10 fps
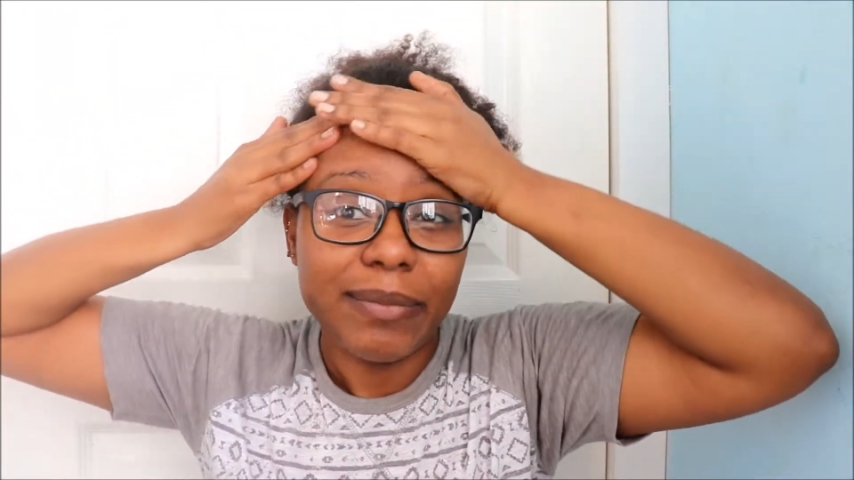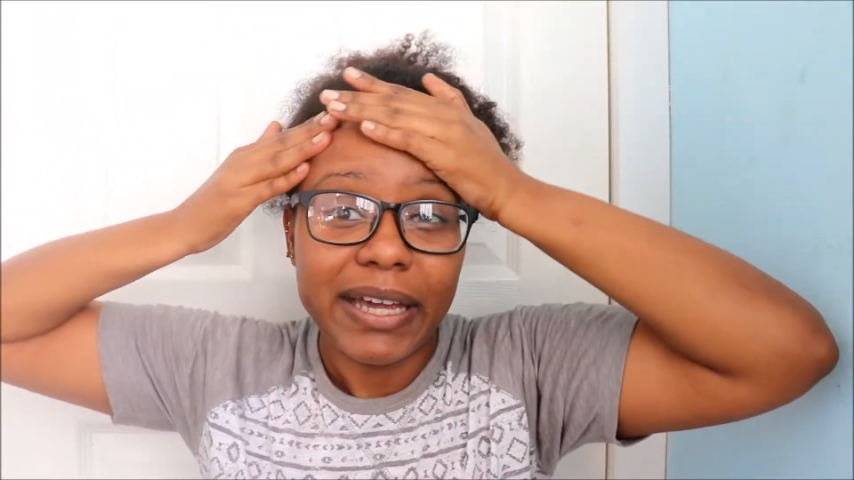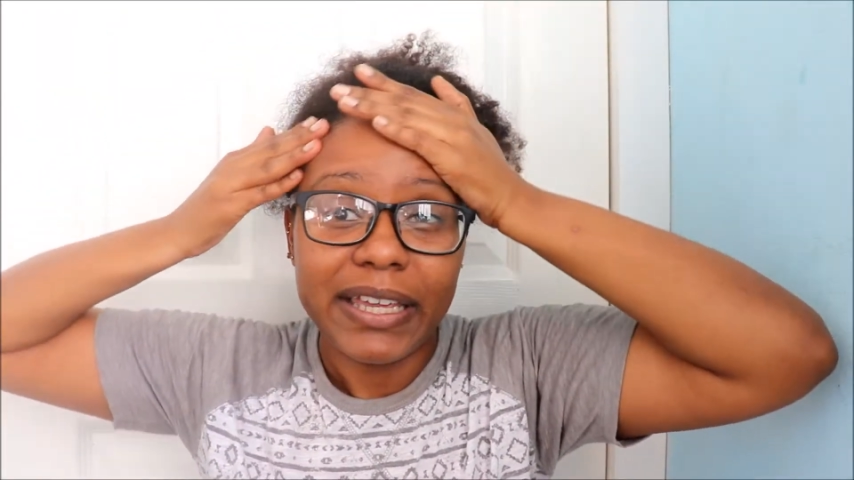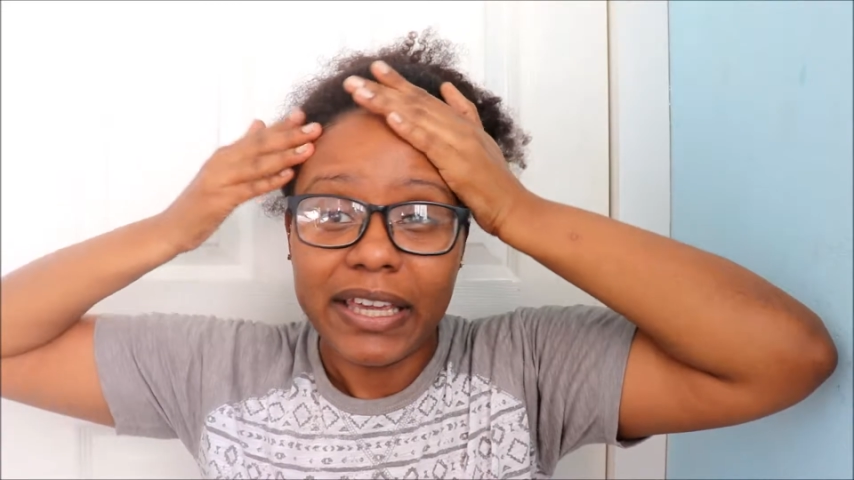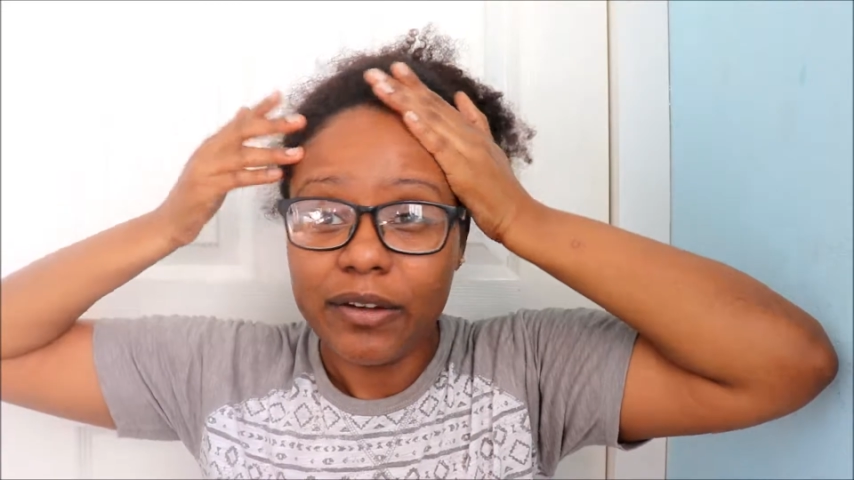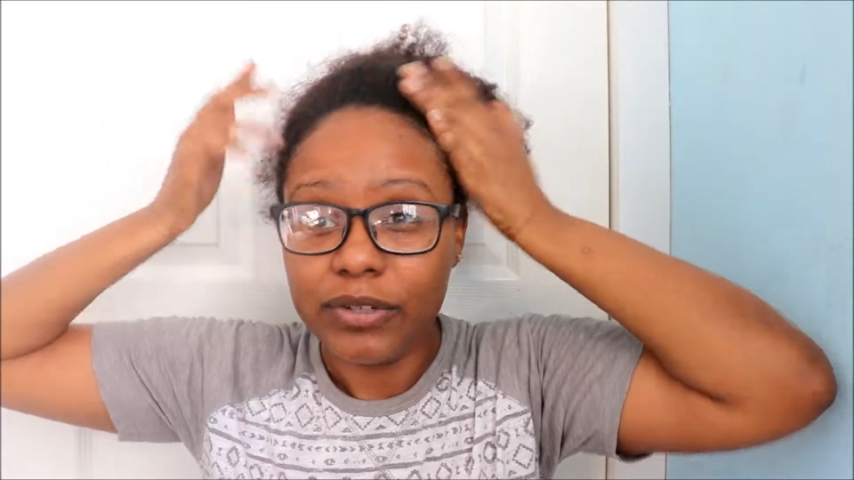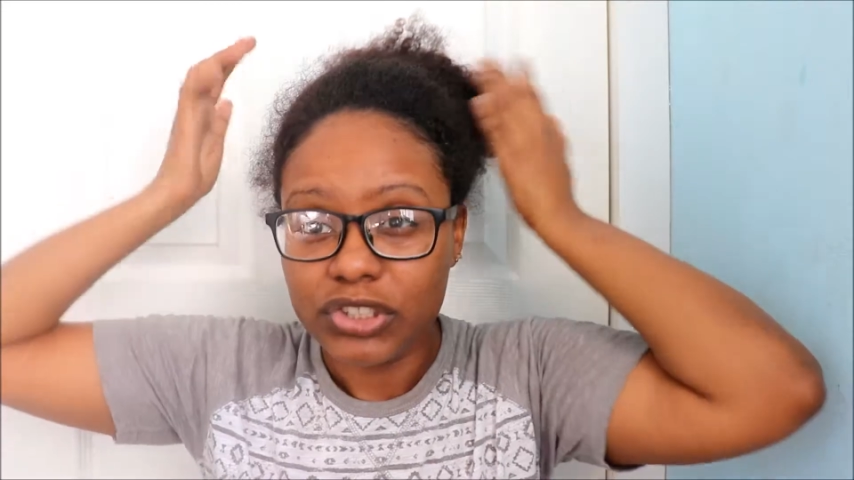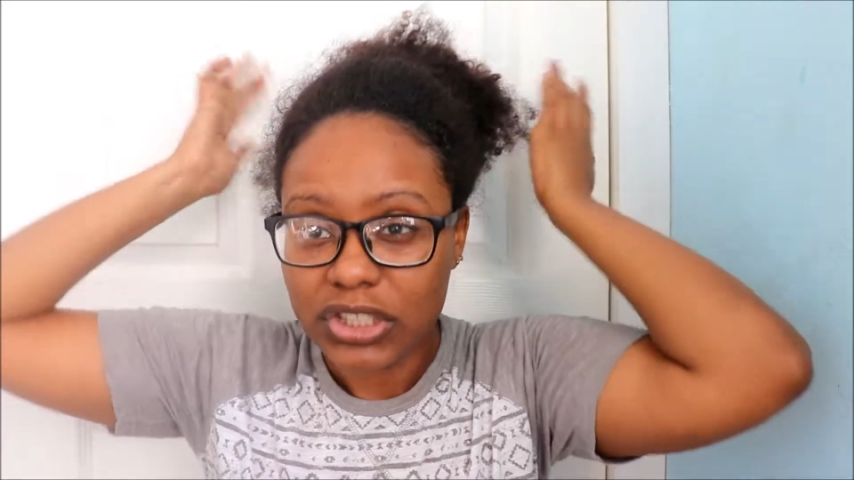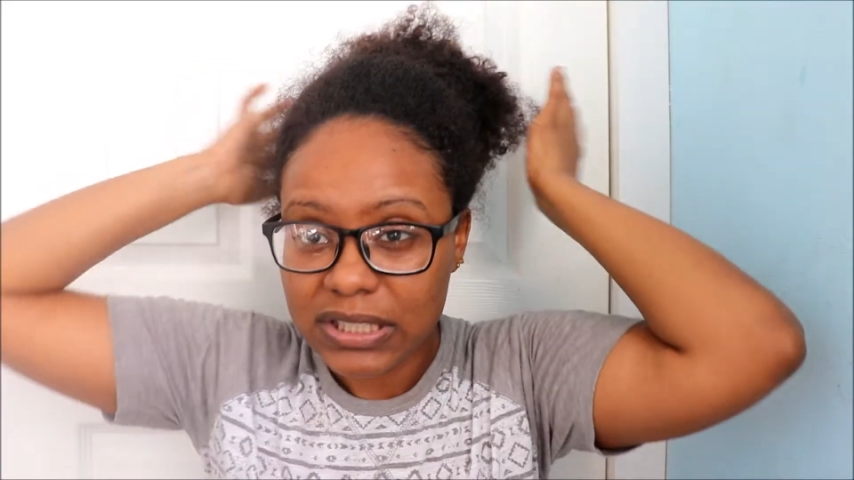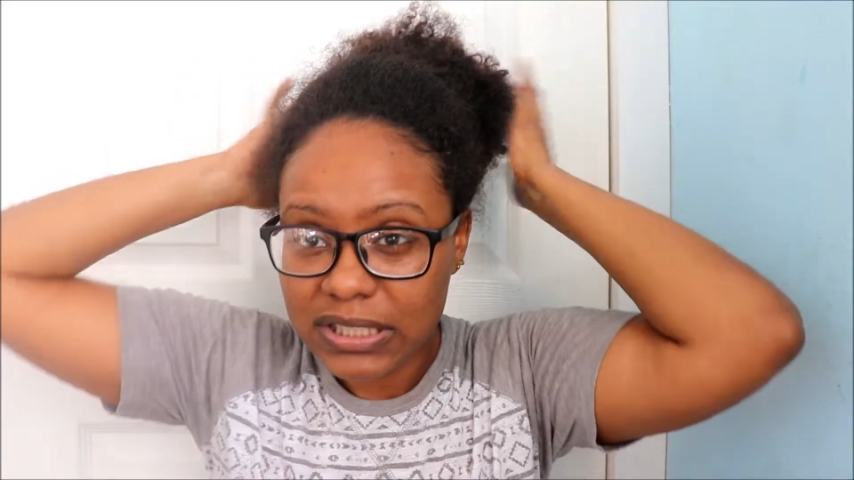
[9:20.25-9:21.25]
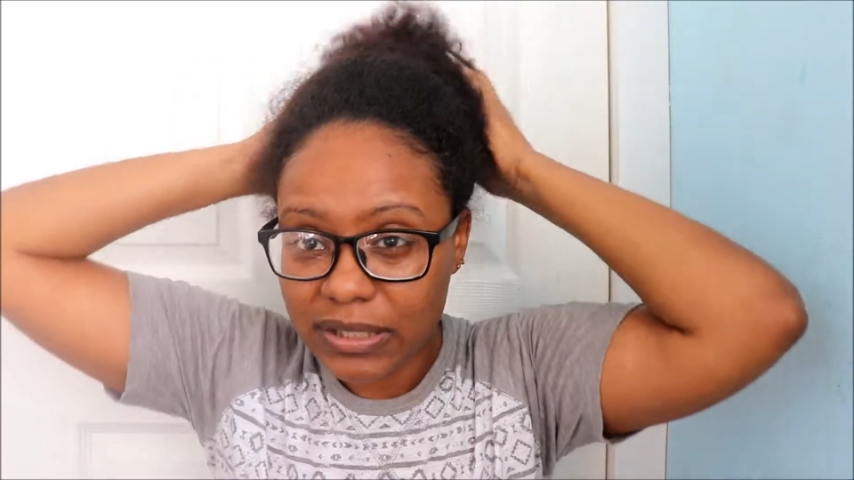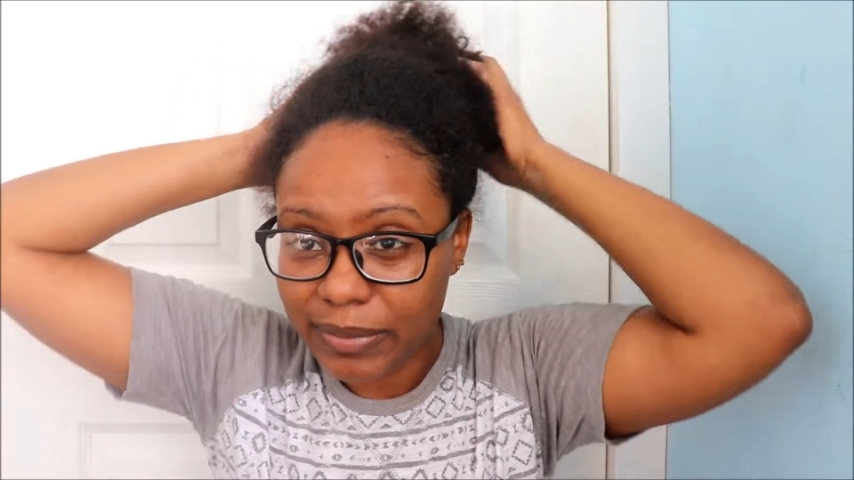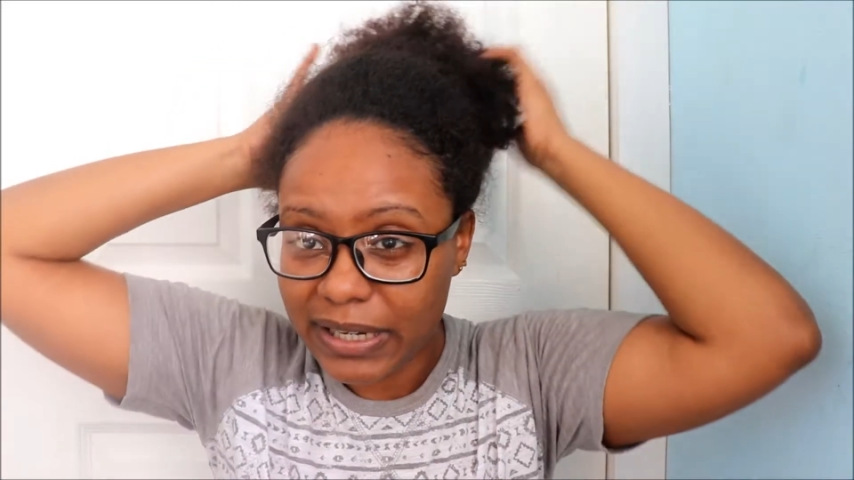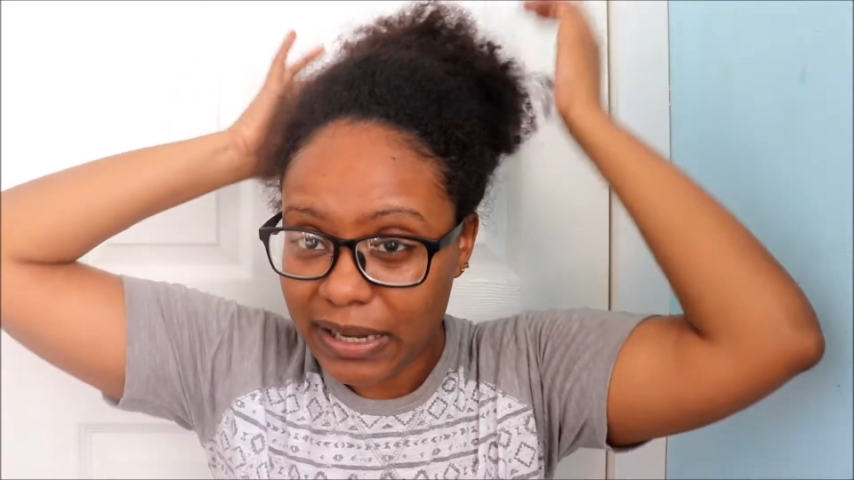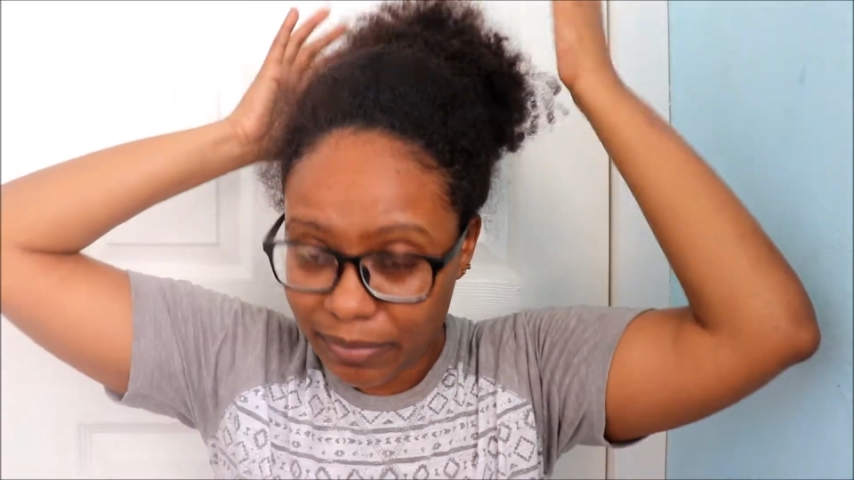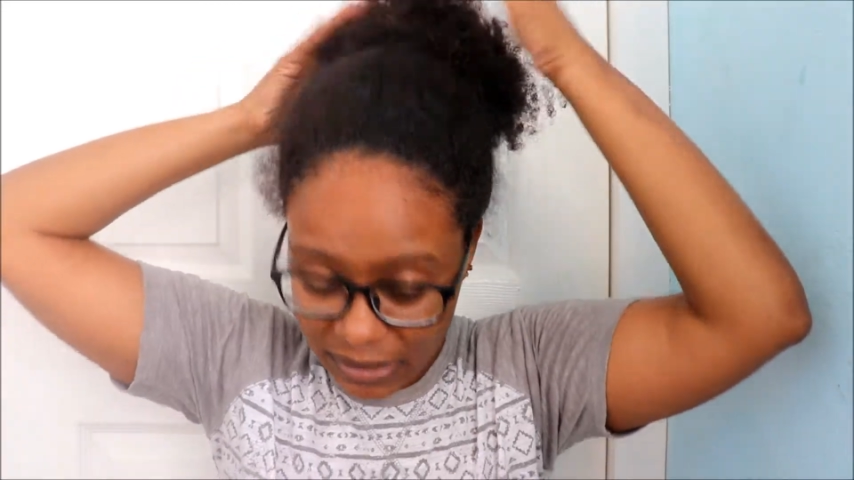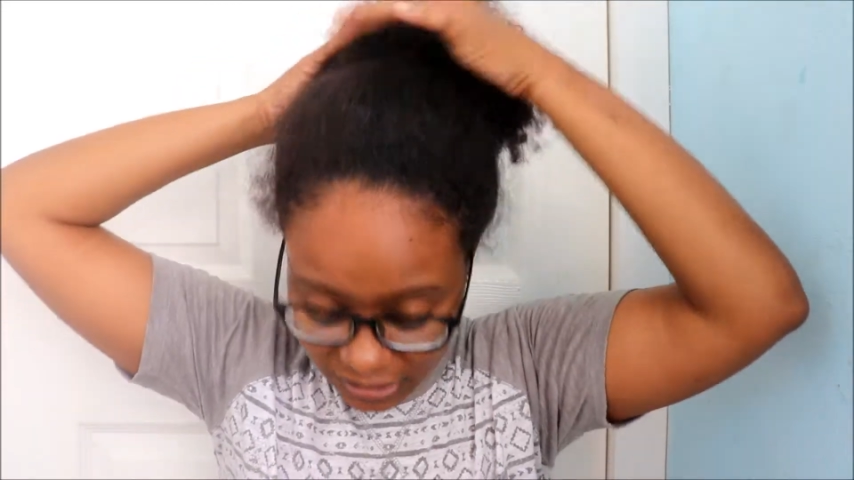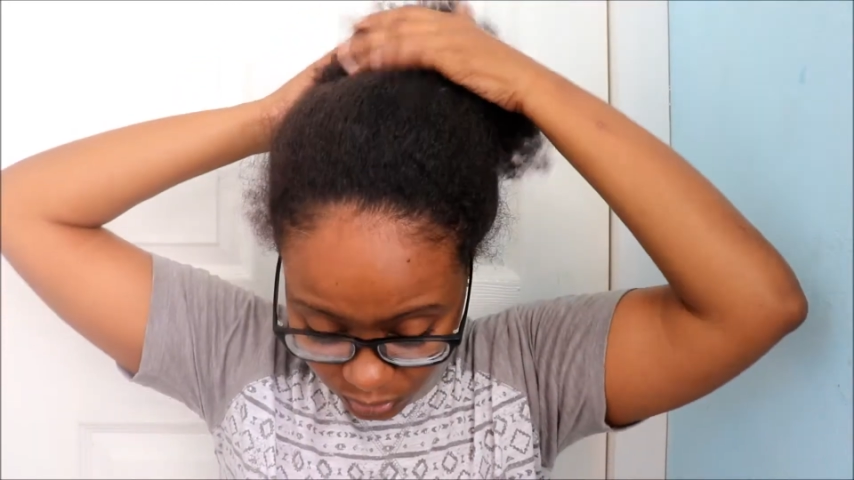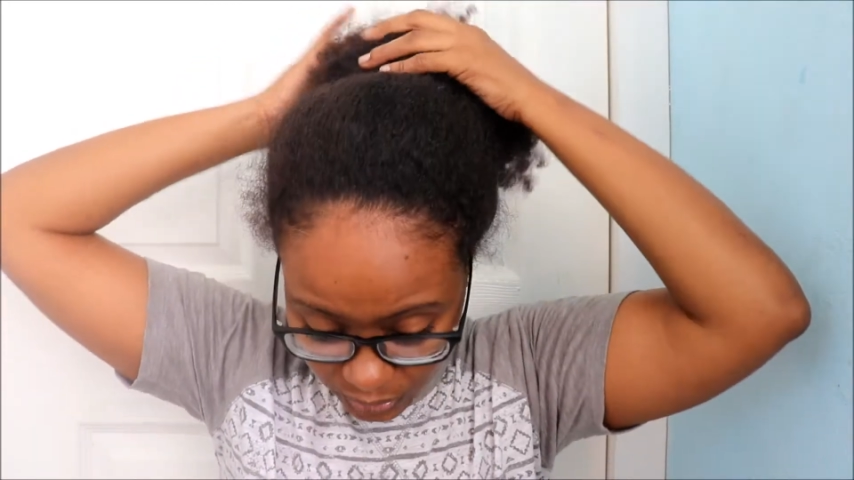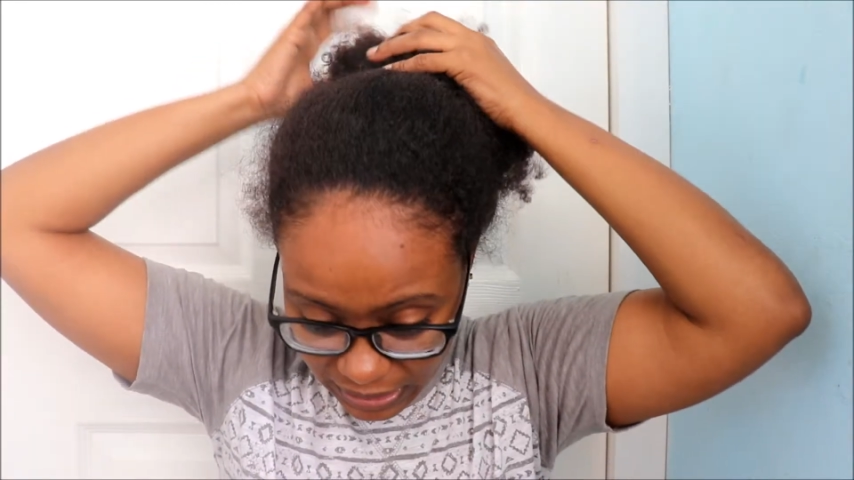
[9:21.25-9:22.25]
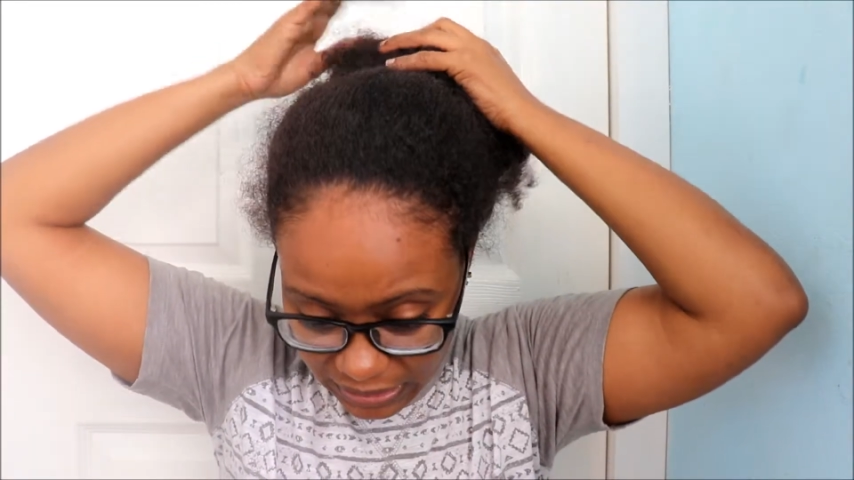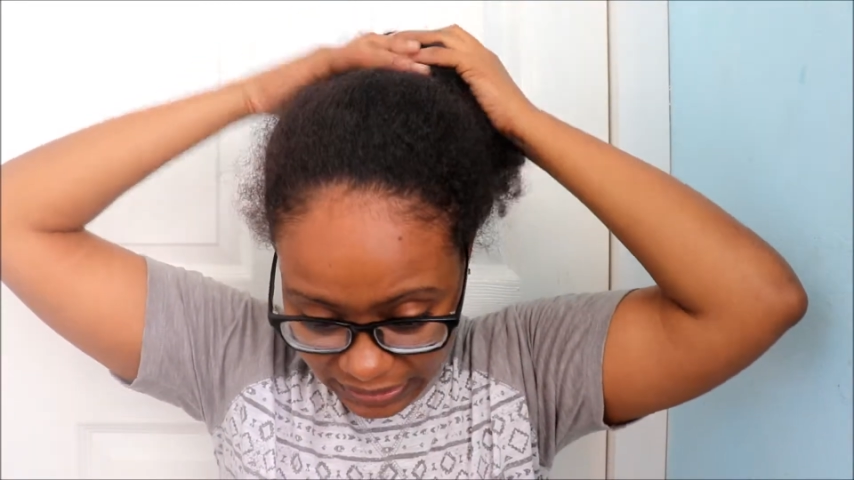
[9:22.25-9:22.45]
my hair was just in a pineapple as well.